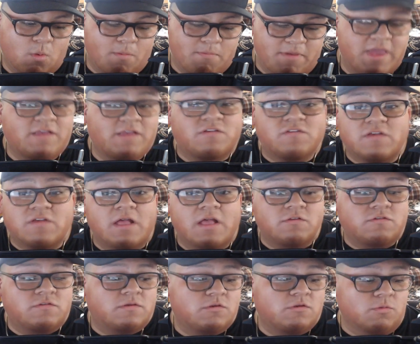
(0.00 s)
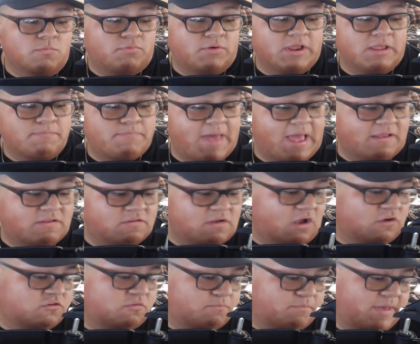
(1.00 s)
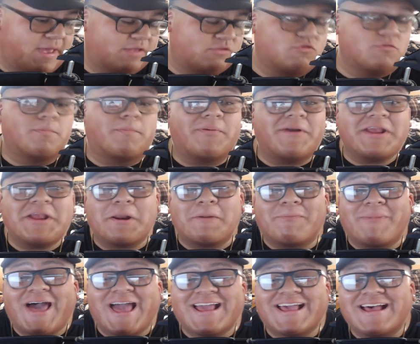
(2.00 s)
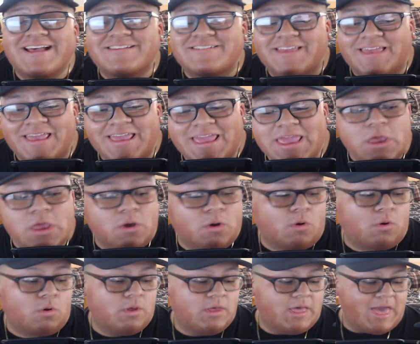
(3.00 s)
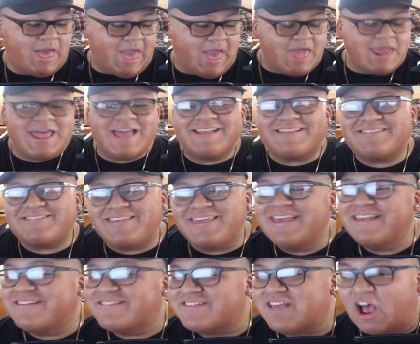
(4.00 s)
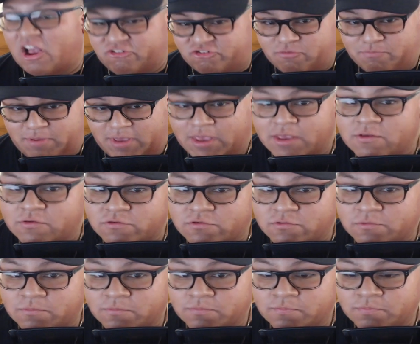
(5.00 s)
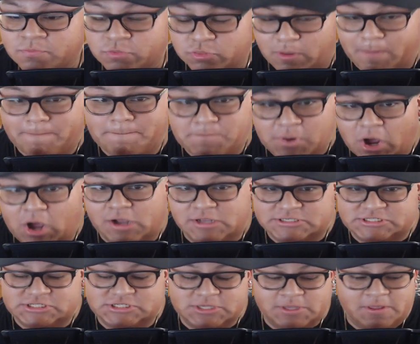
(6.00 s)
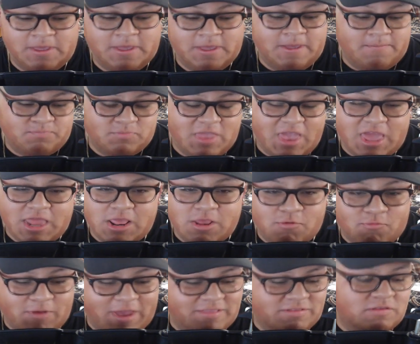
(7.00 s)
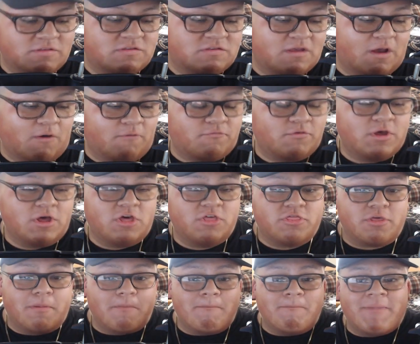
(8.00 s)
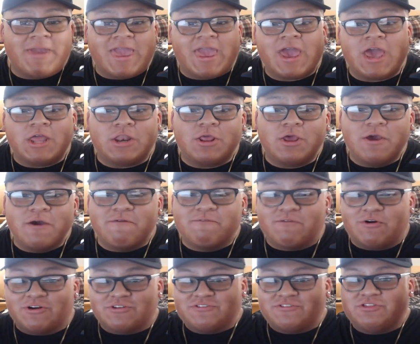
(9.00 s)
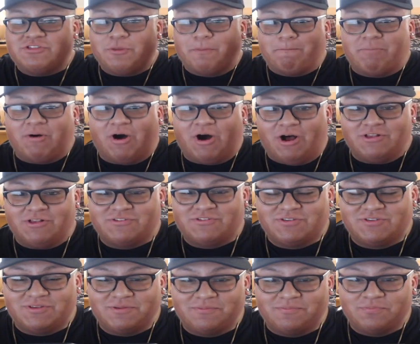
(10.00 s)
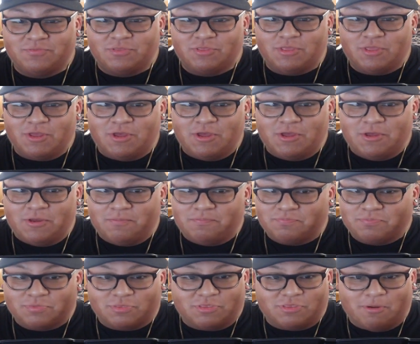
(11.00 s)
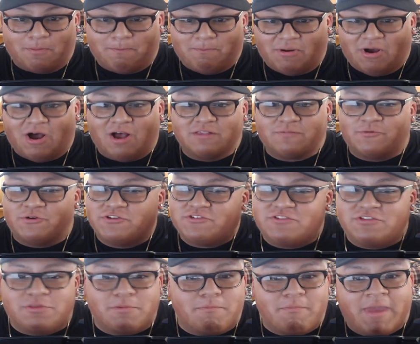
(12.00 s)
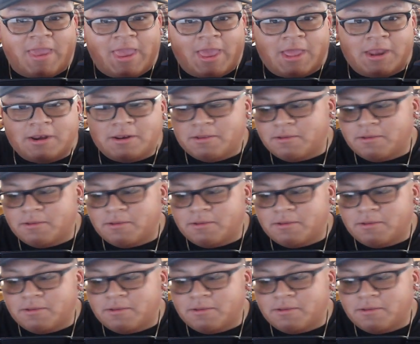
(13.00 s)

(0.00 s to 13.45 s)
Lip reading: makes sense, you bring back Sasha Banks. You bring her back as a heel. NXT Sasha Banks. The boss. And it writes itself. The man versus the boss. The boss versus the man.